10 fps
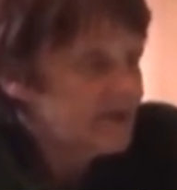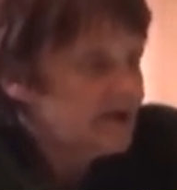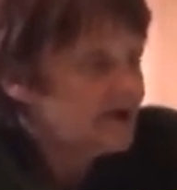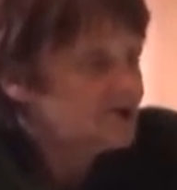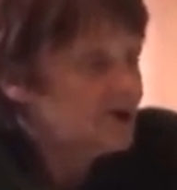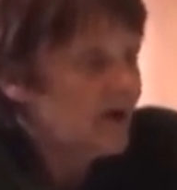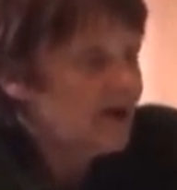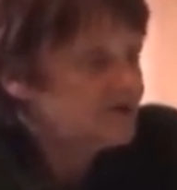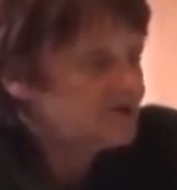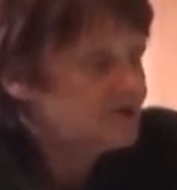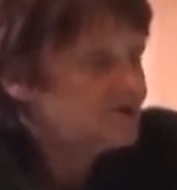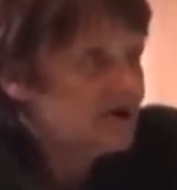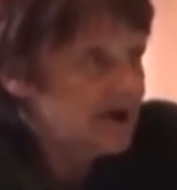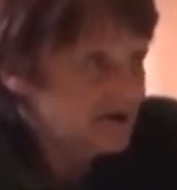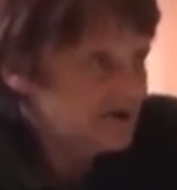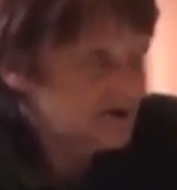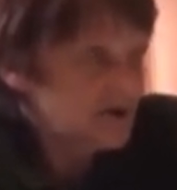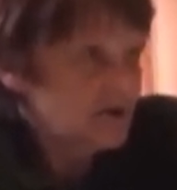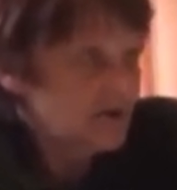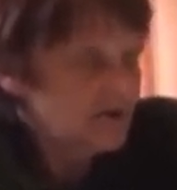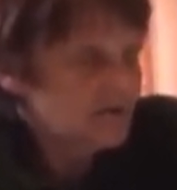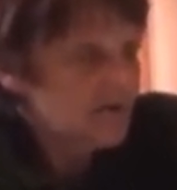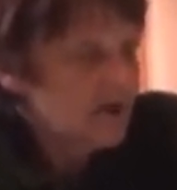You actually went into a training school